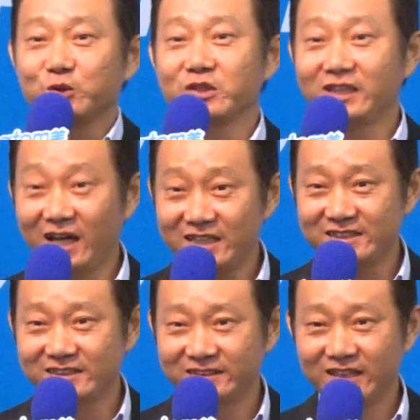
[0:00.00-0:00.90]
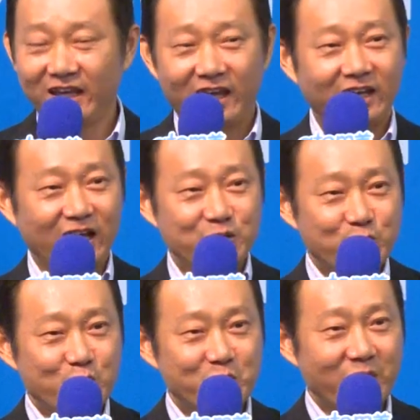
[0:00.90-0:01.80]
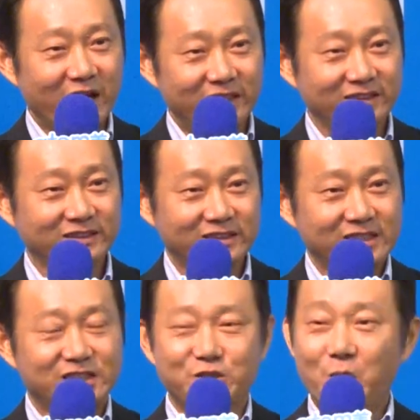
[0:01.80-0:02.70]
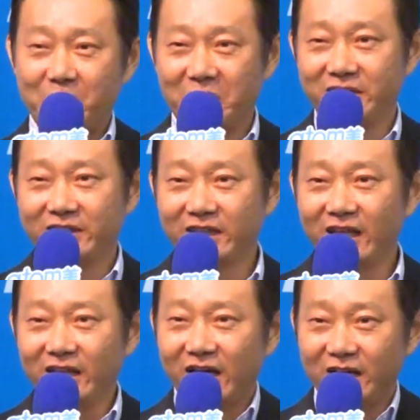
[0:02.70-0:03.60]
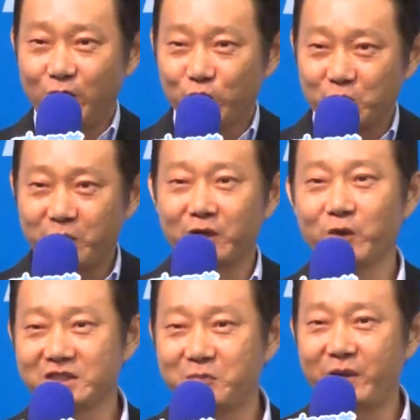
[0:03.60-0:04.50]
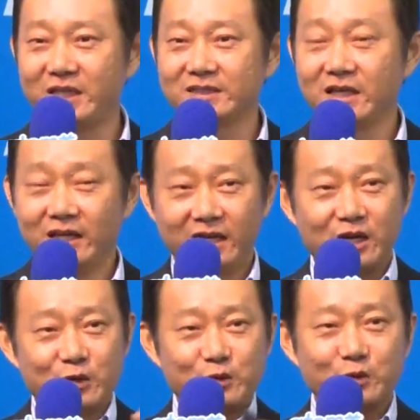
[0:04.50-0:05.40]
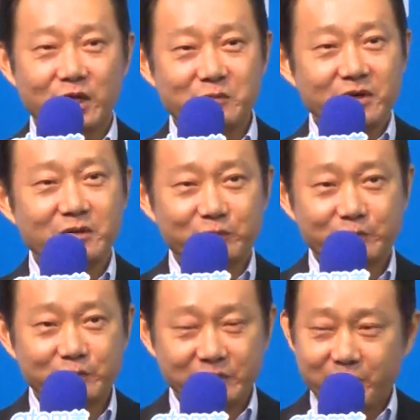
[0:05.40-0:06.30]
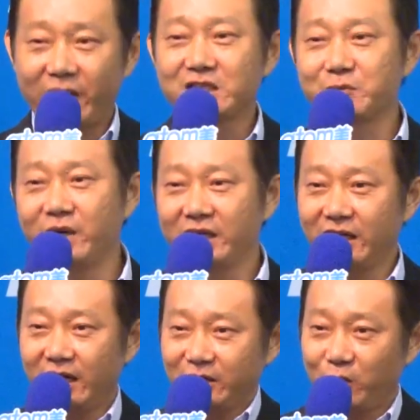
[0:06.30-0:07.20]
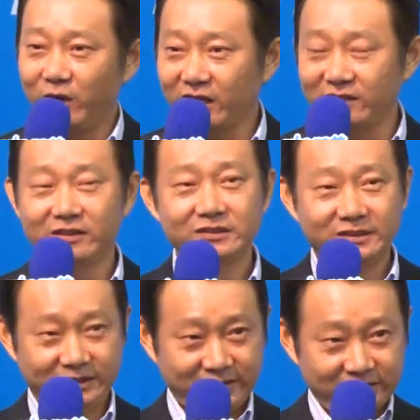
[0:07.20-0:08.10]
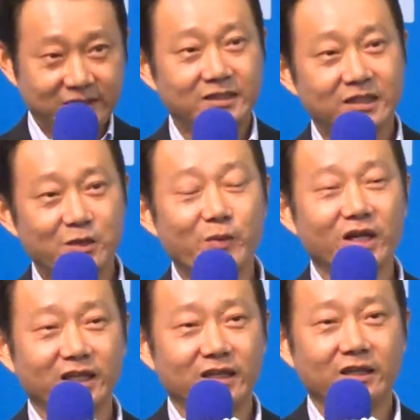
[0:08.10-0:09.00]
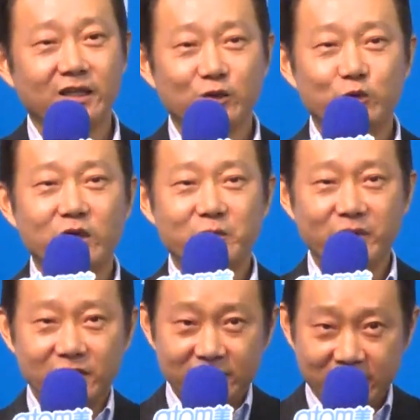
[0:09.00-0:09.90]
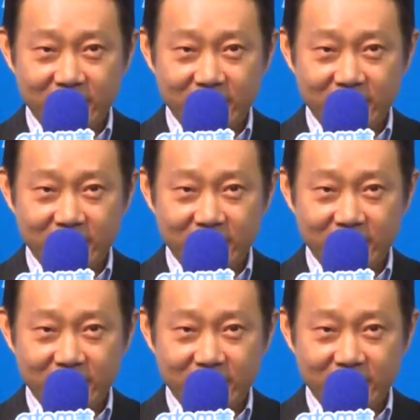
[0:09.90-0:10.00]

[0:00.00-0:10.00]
the dice, and I move my stopper. Then I occupy one space. Whoever passes by, I collect the money. Whoever